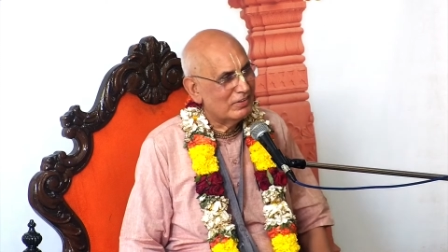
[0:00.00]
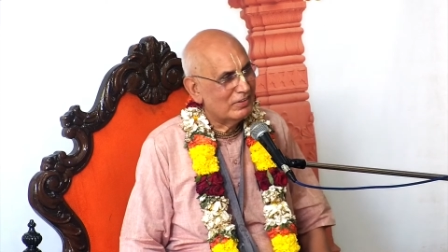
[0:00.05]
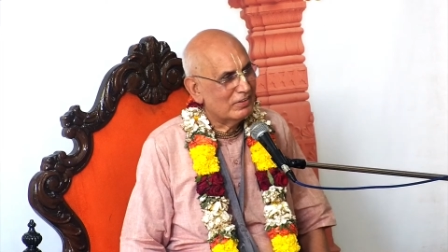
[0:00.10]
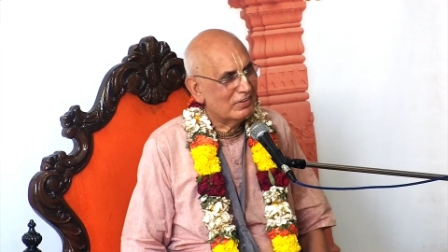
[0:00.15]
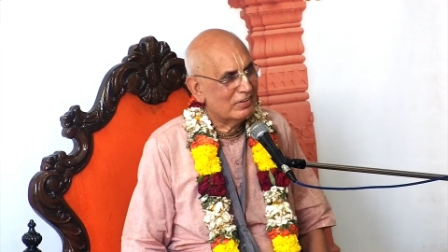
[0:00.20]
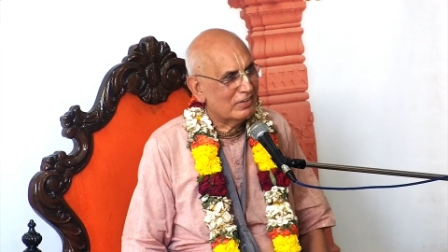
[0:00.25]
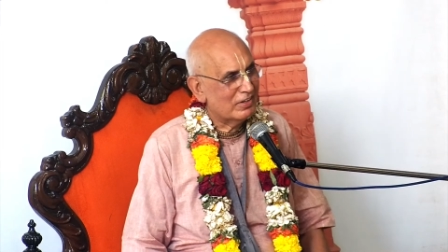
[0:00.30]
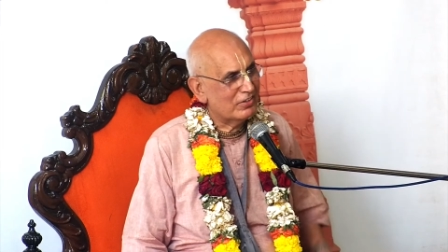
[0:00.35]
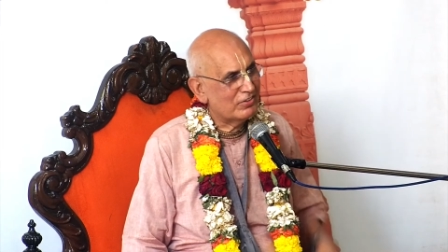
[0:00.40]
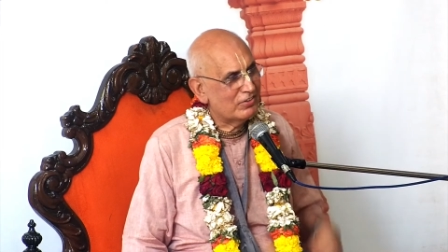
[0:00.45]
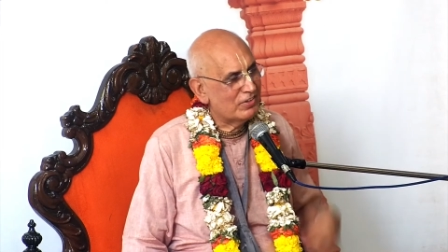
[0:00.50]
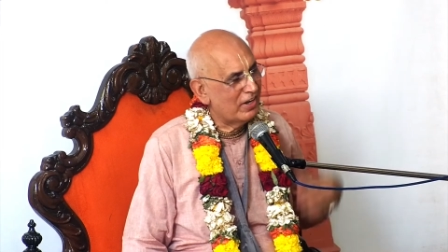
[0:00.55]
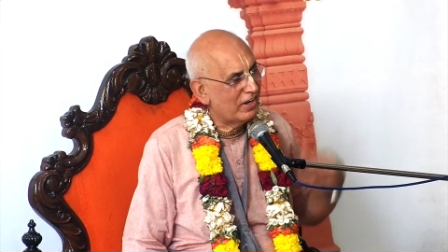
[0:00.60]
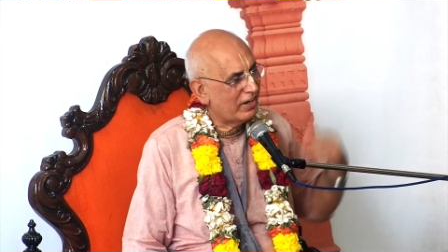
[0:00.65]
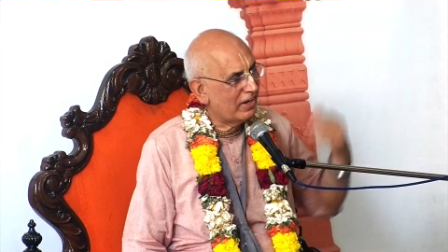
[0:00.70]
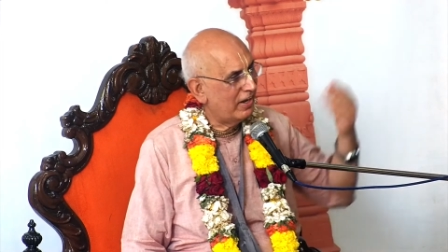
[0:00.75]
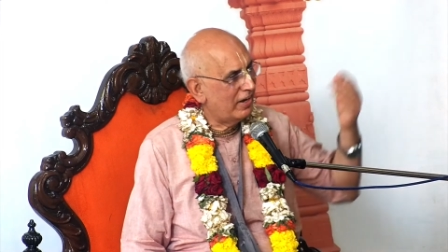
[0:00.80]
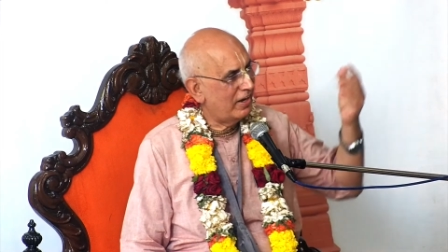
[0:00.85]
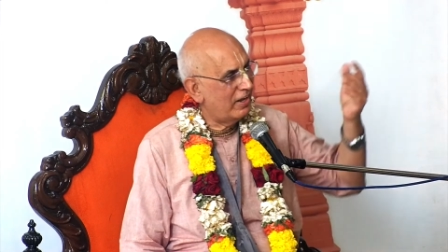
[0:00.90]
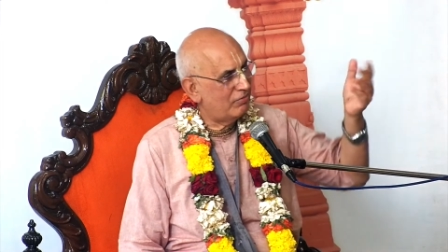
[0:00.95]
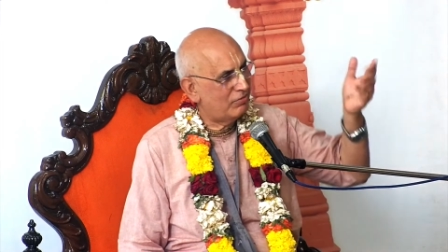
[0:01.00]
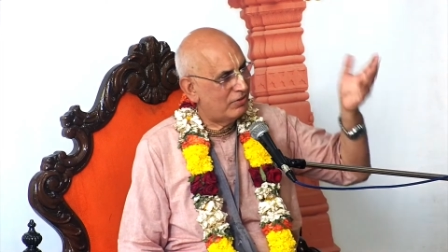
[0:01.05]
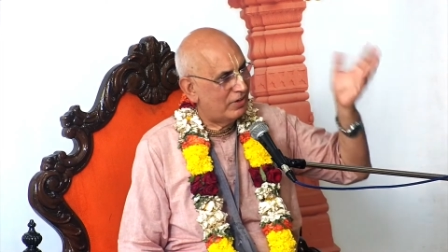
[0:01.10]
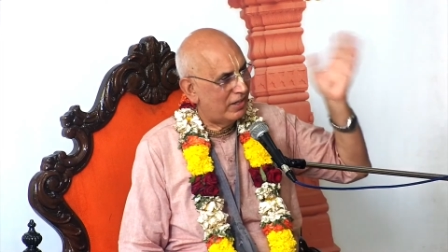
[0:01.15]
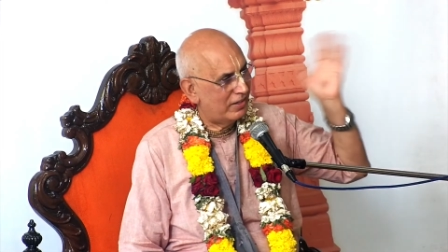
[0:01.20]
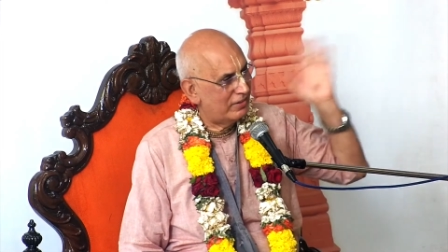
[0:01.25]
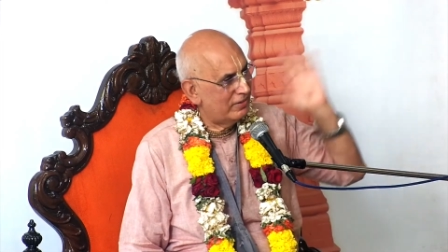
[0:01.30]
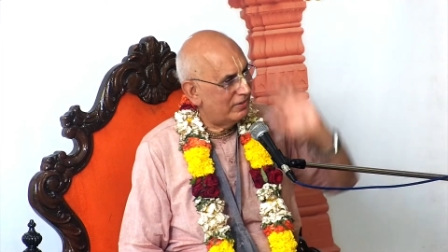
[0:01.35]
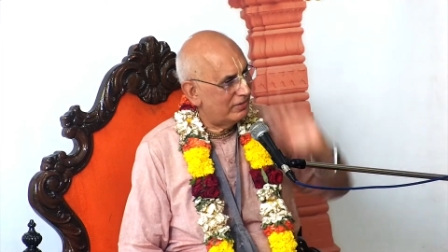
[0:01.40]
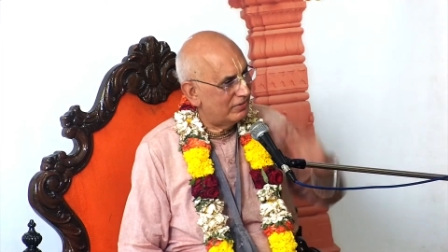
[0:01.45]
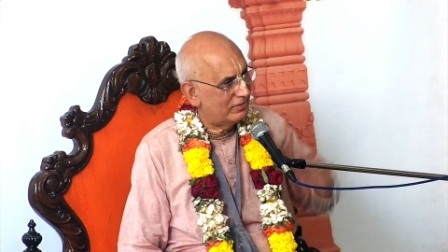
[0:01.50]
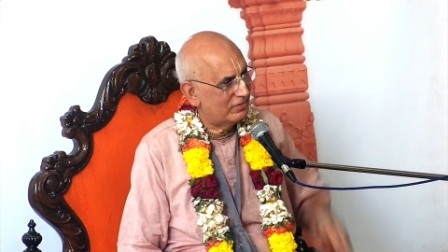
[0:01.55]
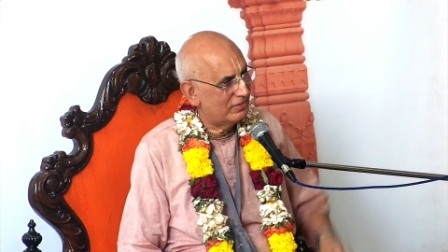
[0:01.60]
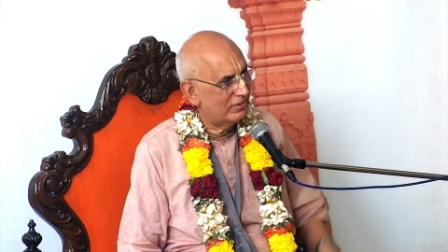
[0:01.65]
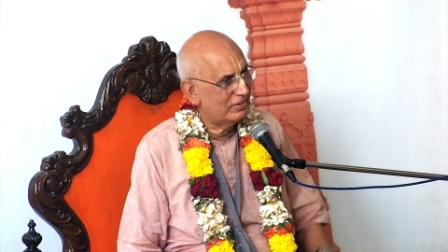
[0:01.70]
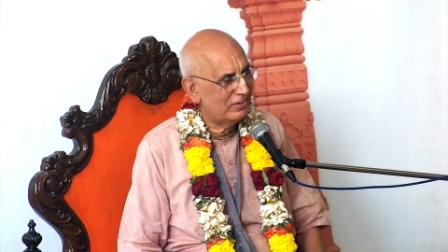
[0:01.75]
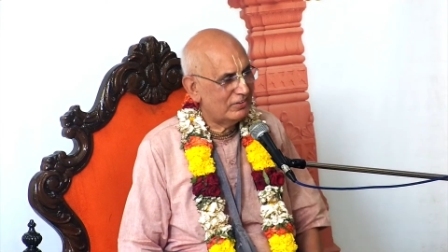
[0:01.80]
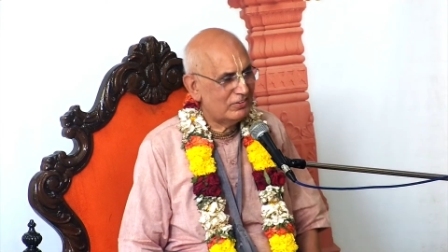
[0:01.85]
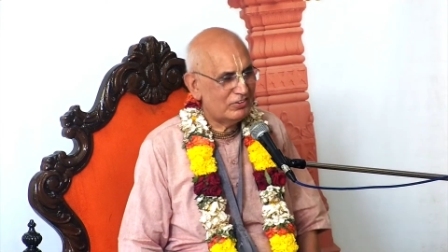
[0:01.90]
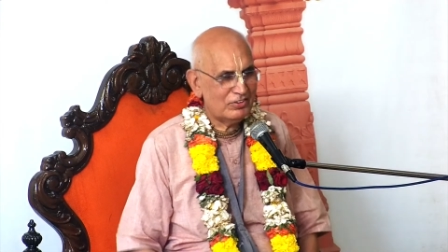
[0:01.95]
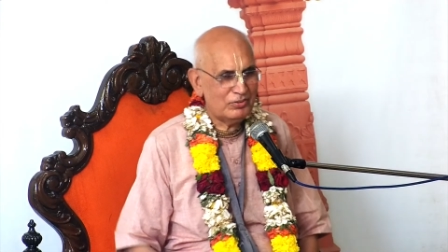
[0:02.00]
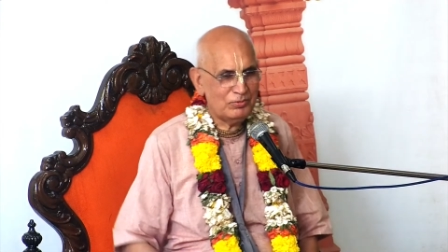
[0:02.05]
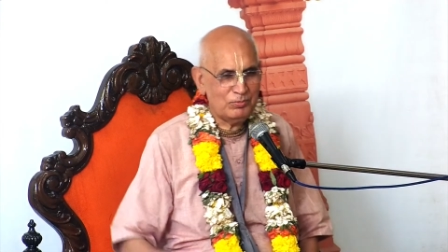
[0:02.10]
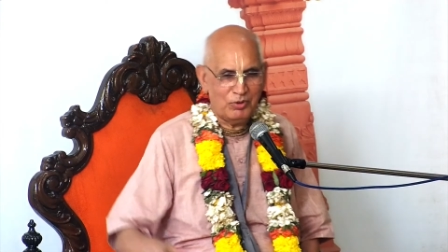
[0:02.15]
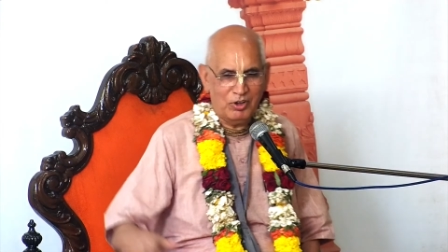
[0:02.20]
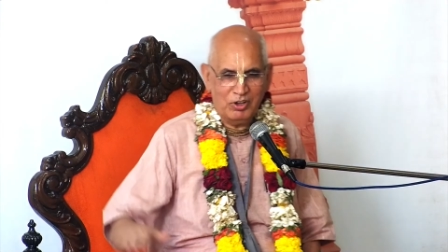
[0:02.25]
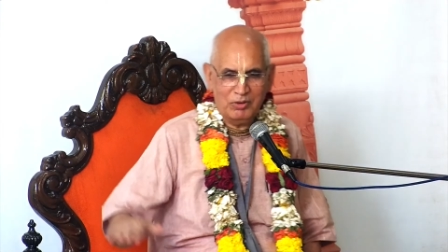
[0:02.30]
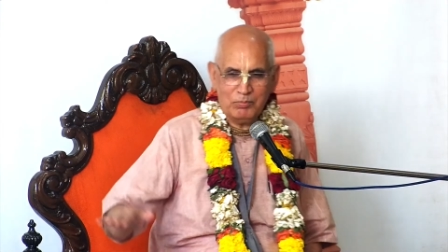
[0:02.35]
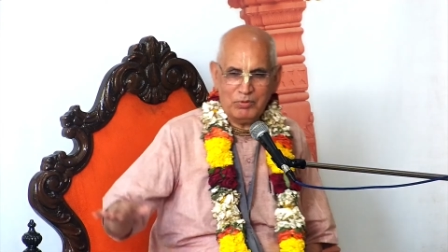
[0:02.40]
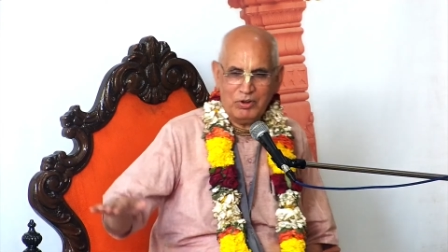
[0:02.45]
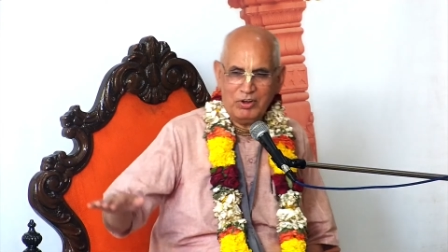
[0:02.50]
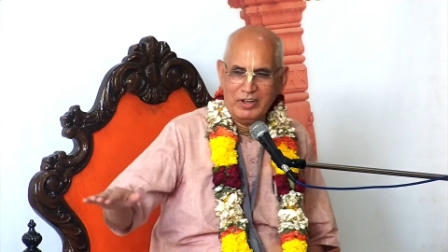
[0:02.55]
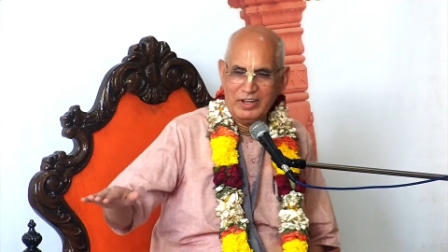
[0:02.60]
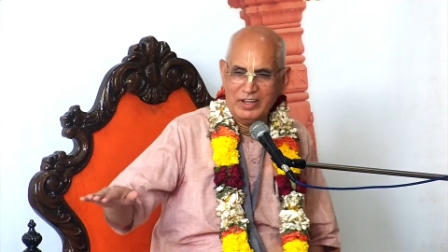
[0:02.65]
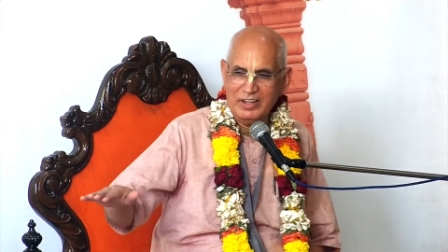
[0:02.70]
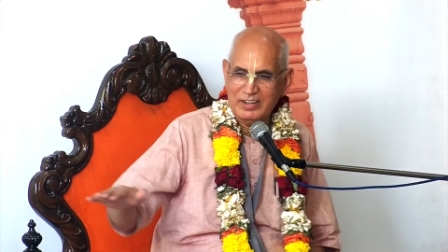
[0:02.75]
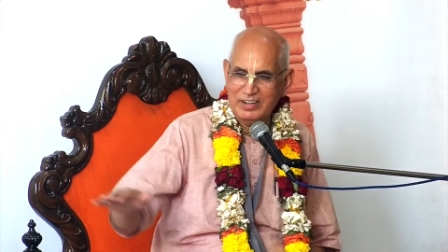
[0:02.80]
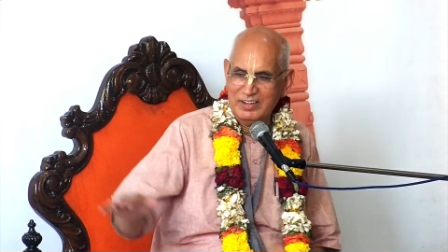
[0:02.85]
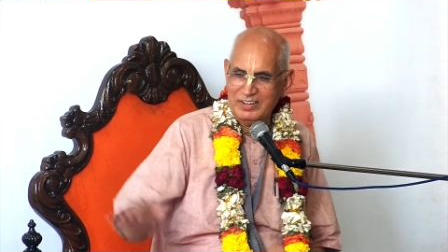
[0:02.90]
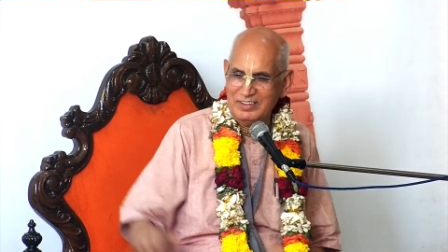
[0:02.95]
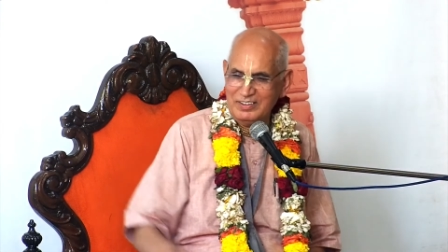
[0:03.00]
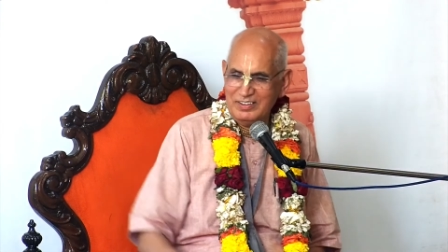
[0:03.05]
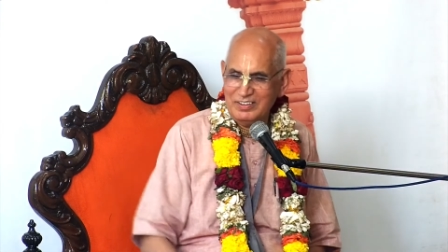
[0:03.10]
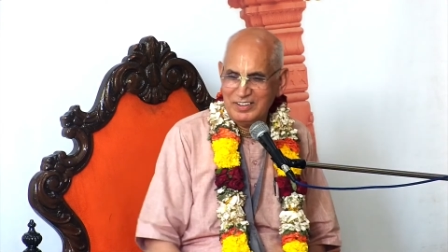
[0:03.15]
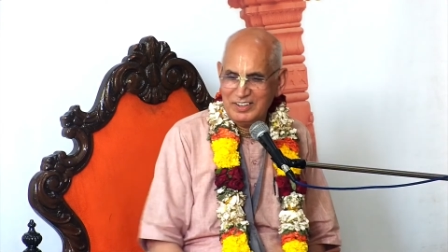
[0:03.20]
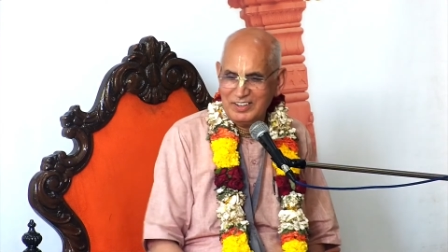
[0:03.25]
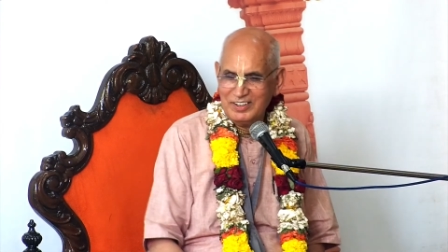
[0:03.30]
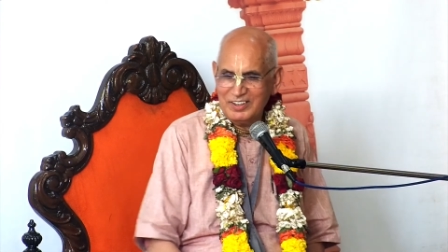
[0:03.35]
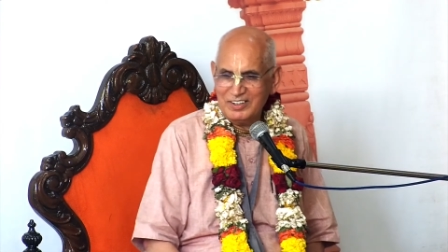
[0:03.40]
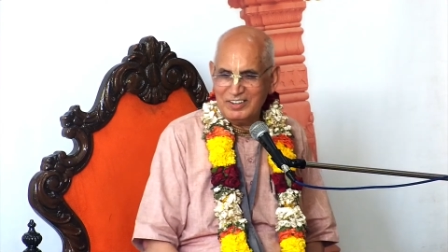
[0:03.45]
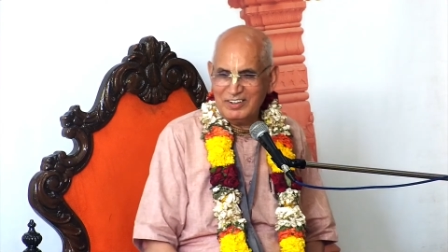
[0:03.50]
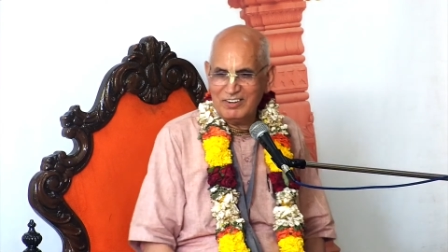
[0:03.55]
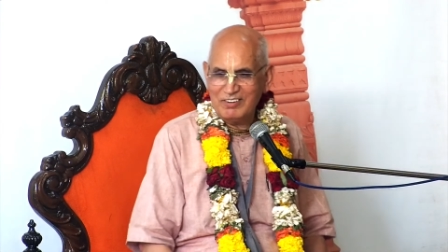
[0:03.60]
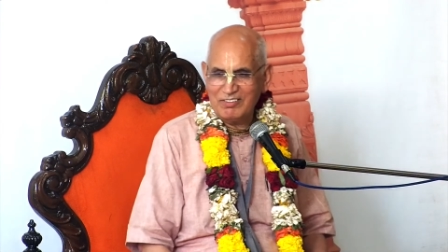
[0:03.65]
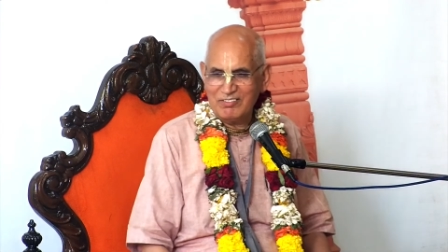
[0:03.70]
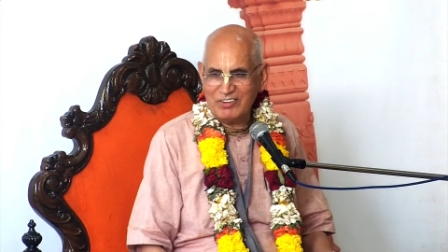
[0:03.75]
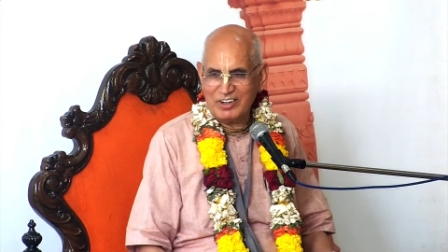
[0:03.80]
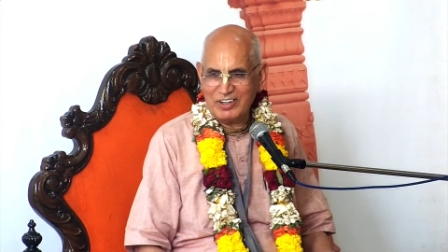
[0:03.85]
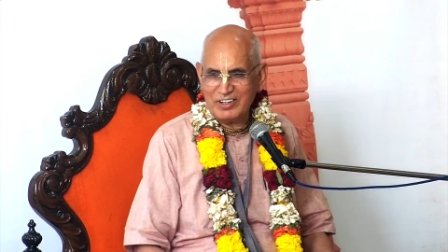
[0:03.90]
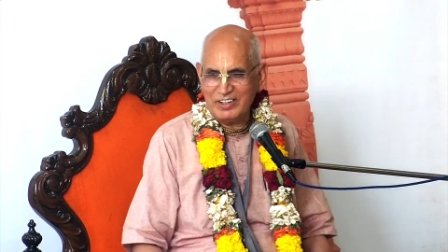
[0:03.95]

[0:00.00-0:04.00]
Krishna can have done this. He's a small boy. What he